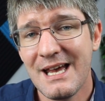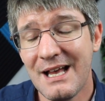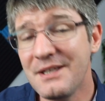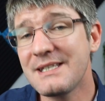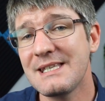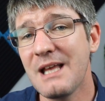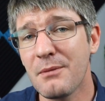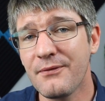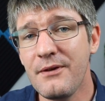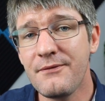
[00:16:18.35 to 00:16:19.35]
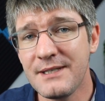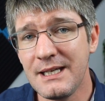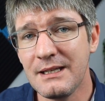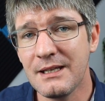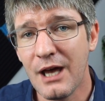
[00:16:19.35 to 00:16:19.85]
And this is number
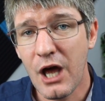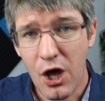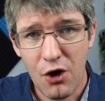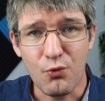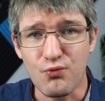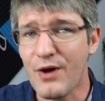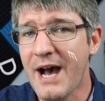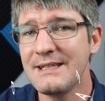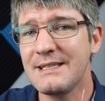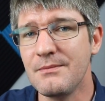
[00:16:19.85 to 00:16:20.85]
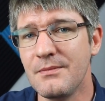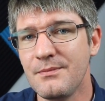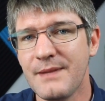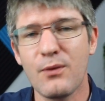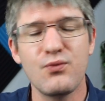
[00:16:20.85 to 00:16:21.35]
15, random.
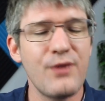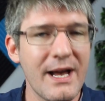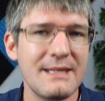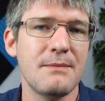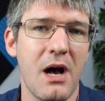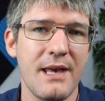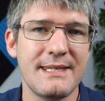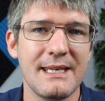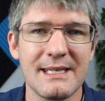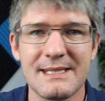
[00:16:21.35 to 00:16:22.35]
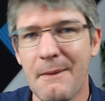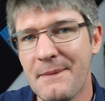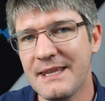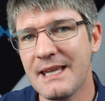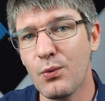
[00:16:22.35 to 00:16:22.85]
Now, randomizing is
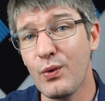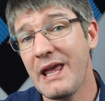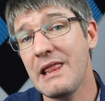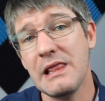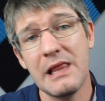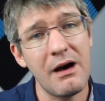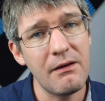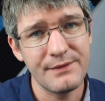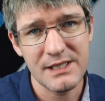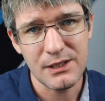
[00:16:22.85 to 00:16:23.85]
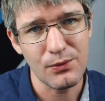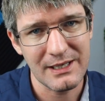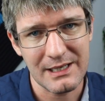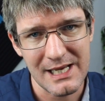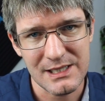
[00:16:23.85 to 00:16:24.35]
something that we love to do
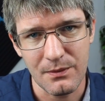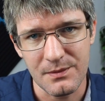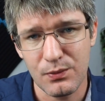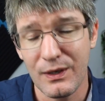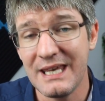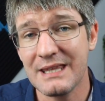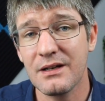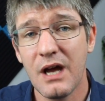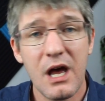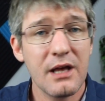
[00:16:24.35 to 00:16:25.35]
in classrooms. We either